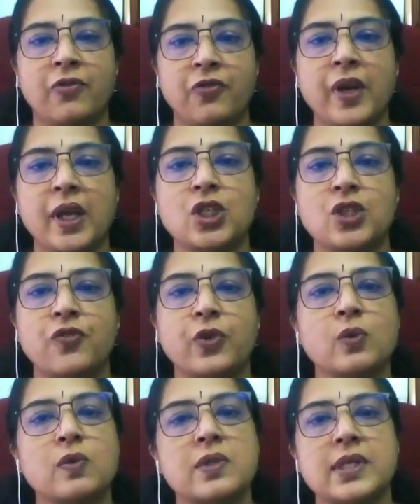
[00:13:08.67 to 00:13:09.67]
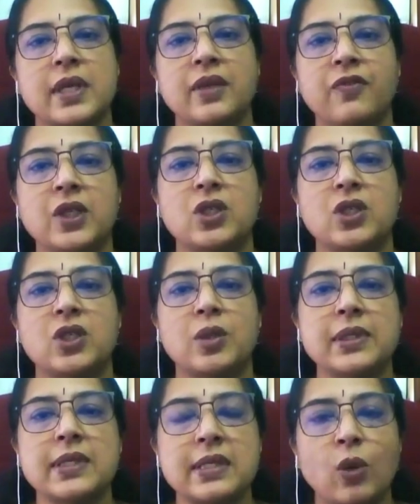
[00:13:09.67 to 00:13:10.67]
fresh fruits and
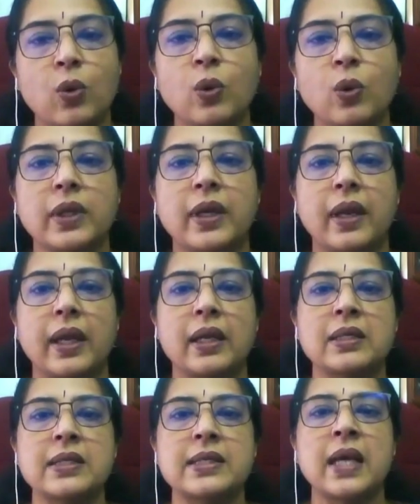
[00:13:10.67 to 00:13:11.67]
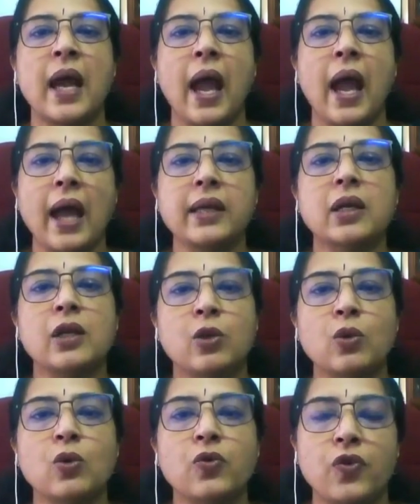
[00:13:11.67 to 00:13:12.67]
vegetables, whole grains, and a
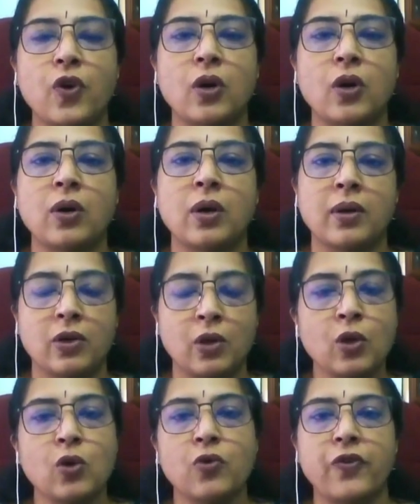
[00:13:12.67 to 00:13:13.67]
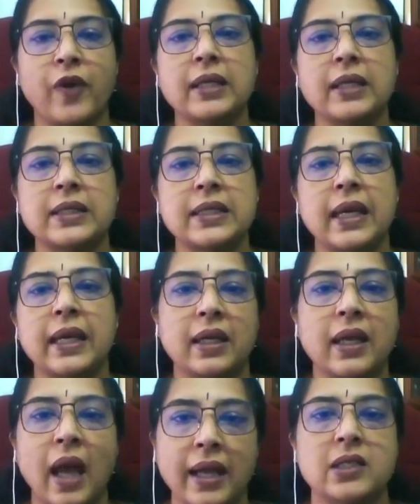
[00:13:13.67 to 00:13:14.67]
low-fat
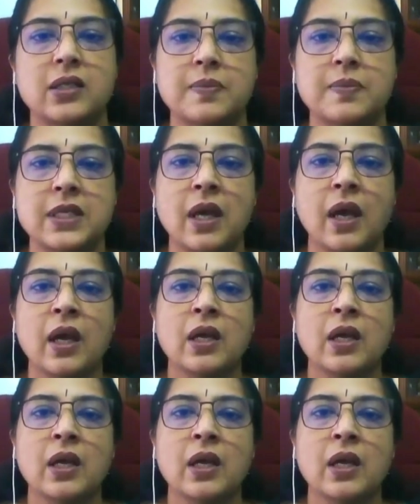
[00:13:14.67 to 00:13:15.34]
dairy items.